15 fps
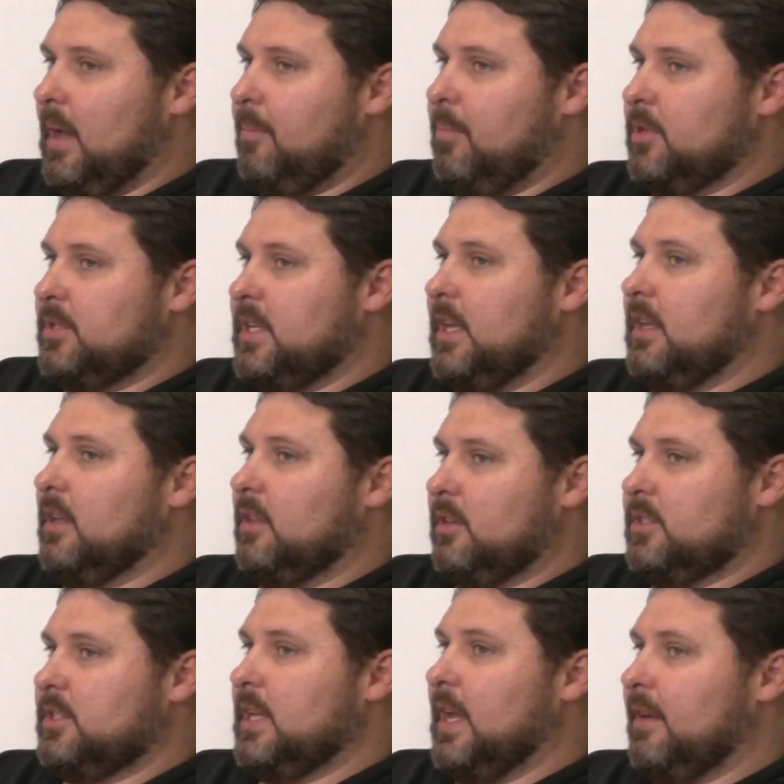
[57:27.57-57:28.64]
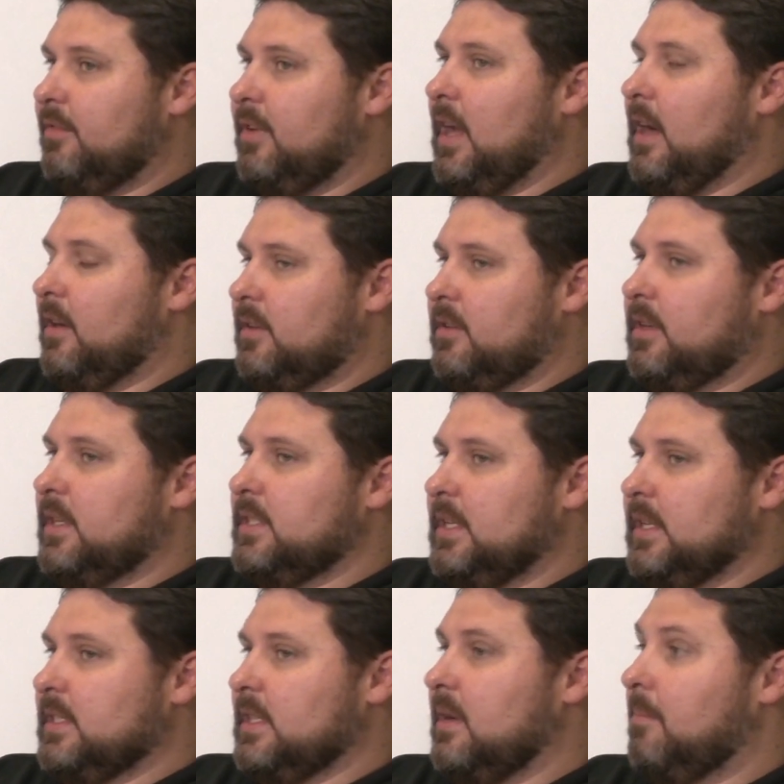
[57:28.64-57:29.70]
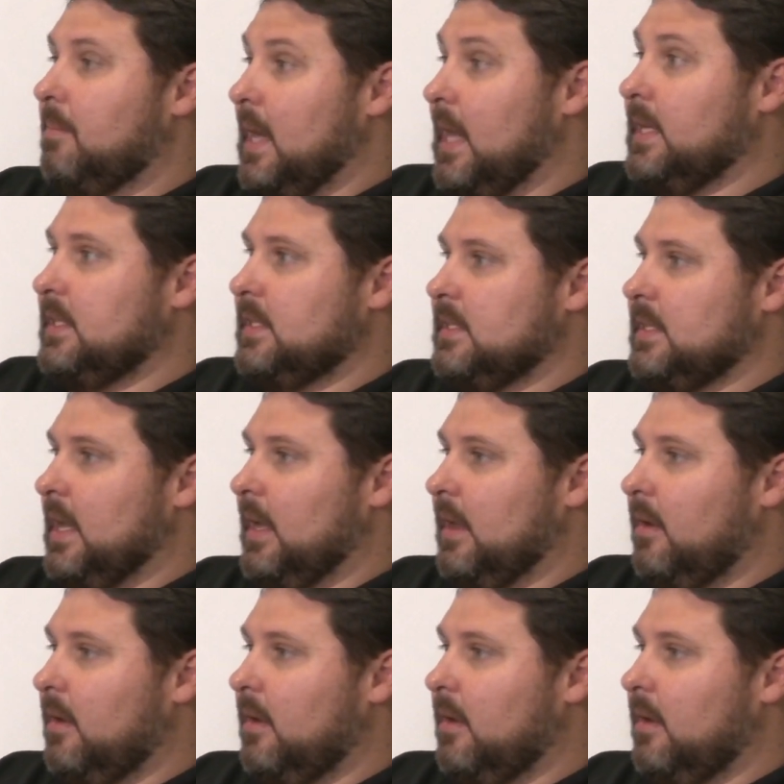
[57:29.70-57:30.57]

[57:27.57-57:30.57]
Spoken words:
particular set of characteristics and a mindset.